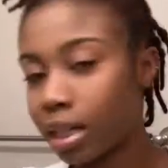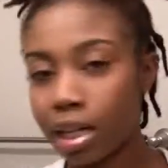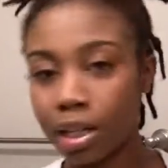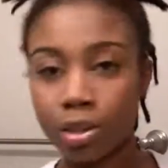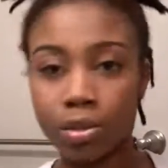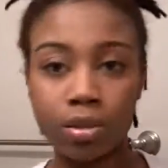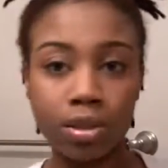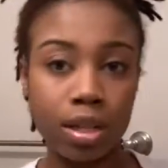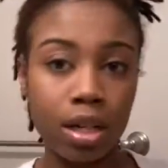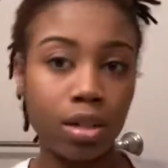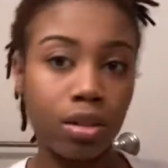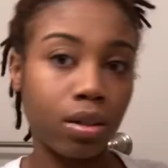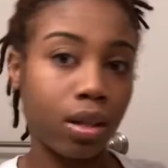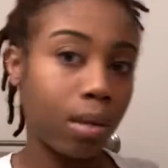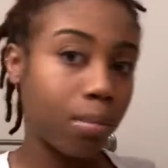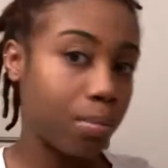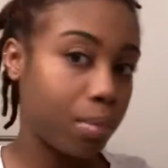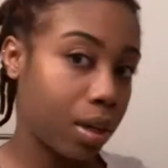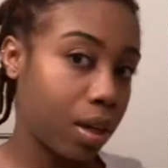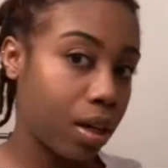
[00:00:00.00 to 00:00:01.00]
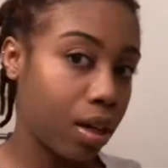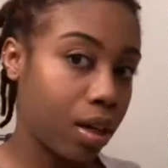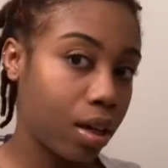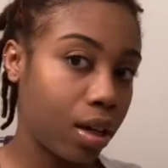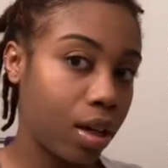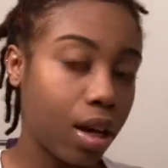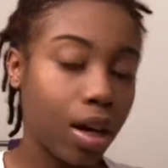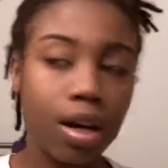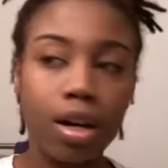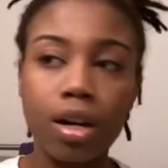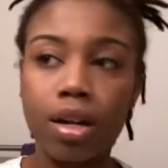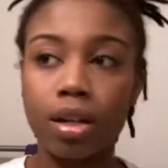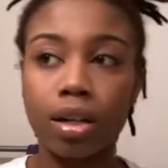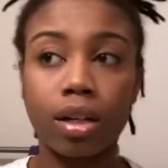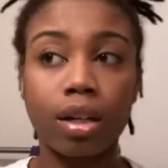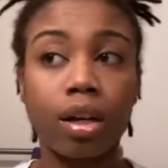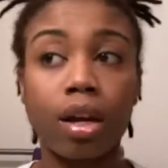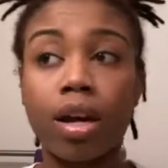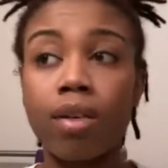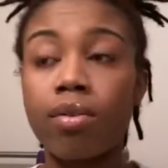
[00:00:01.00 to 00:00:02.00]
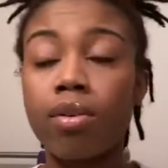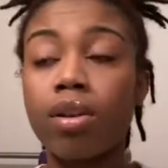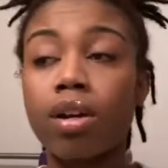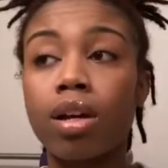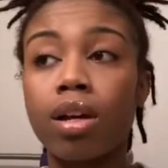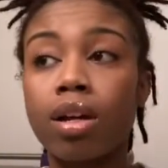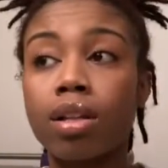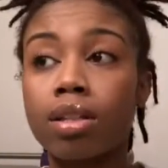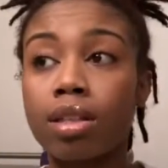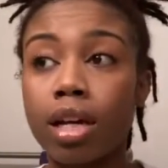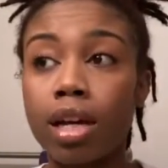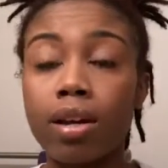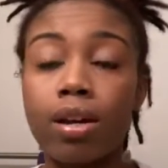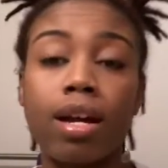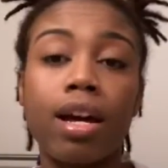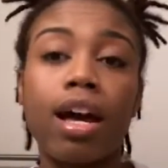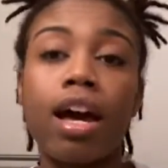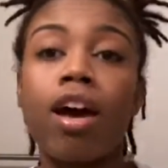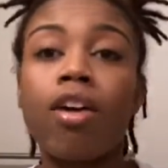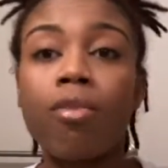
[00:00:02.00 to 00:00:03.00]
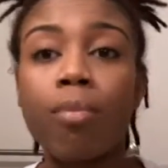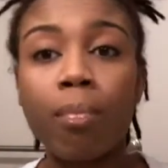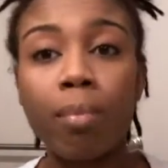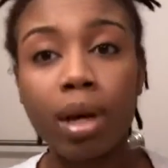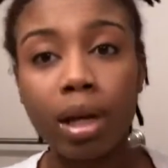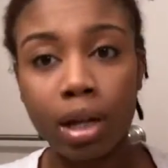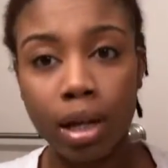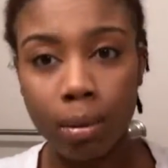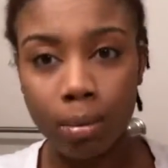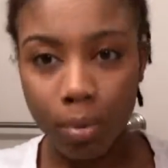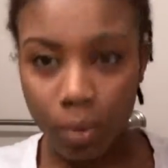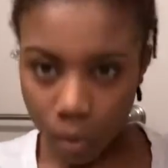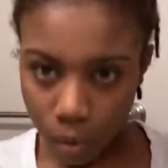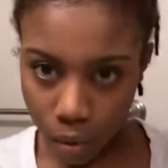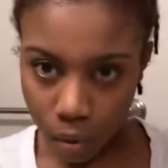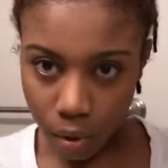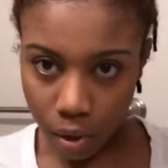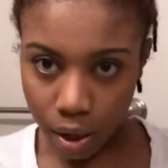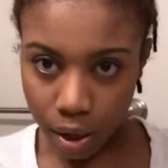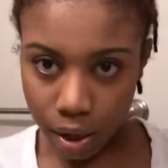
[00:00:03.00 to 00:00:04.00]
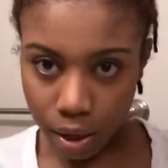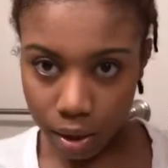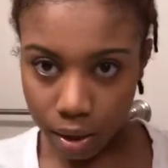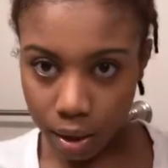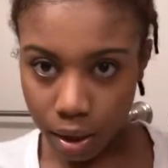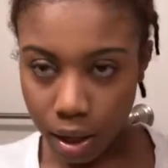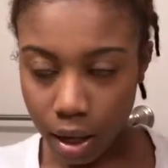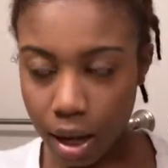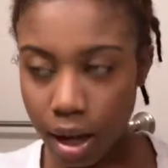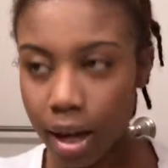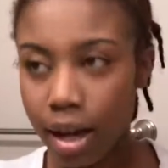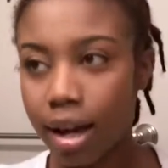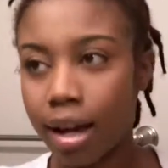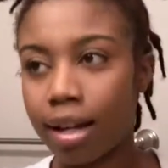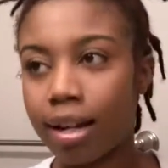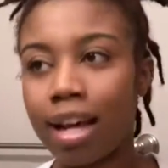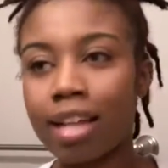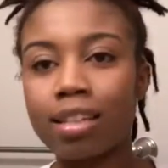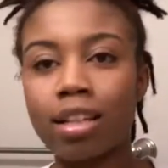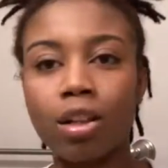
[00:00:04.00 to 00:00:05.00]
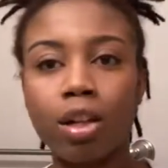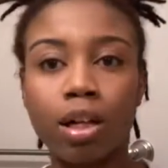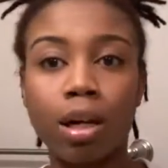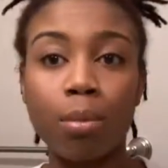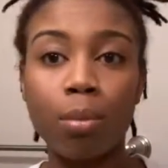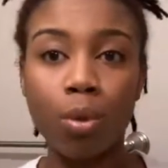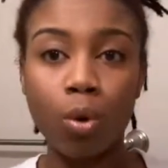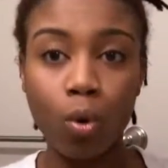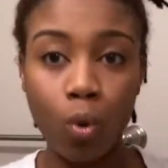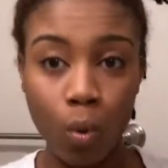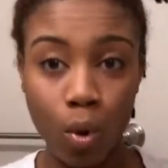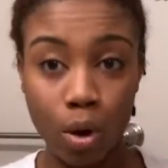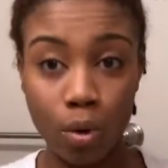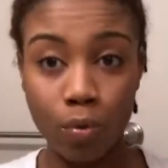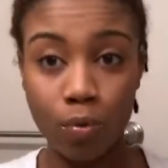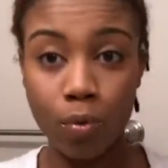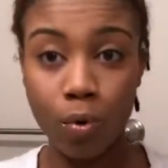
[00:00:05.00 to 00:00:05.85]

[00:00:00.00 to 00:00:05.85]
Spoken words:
Natural as natural can be. Can't really tell that I have makeup on. And that's the look I'm going